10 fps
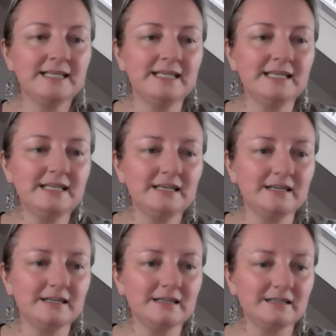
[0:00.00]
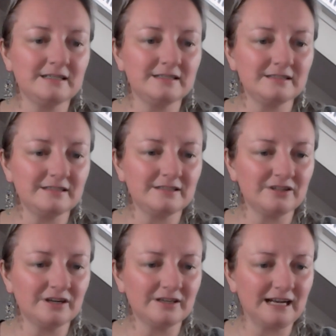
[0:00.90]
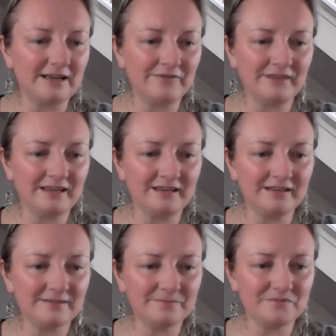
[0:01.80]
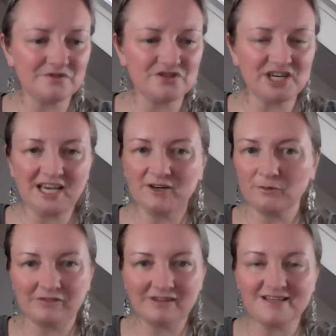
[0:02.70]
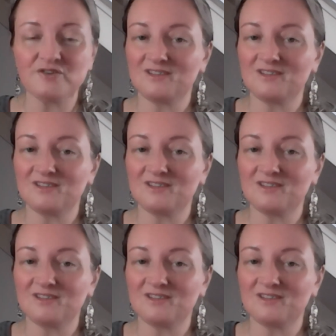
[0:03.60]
He, I think, channeled this.